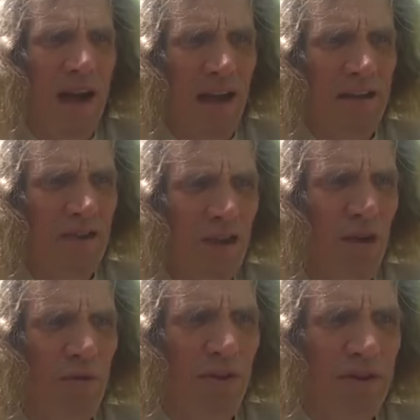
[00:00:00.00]
I
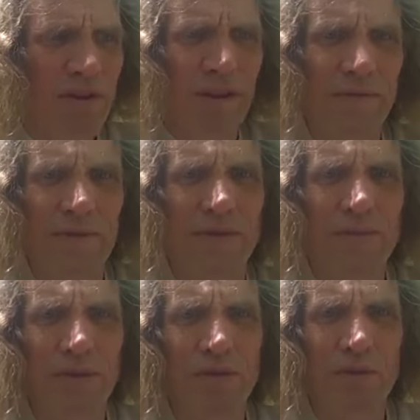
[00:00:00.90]
know the
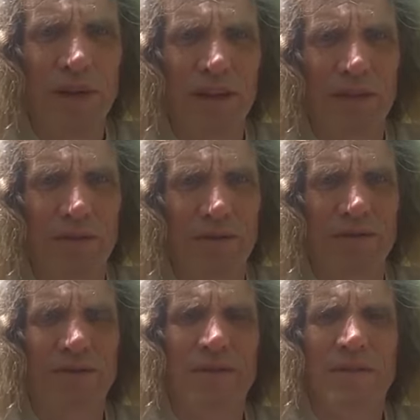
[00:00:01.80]
difference between
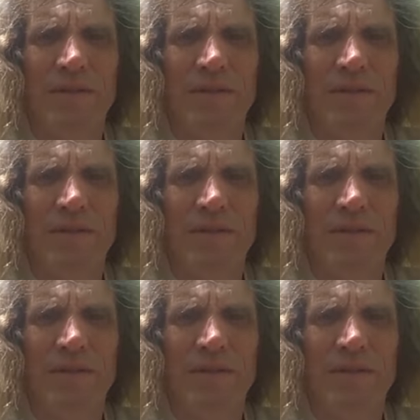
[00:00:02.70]
those.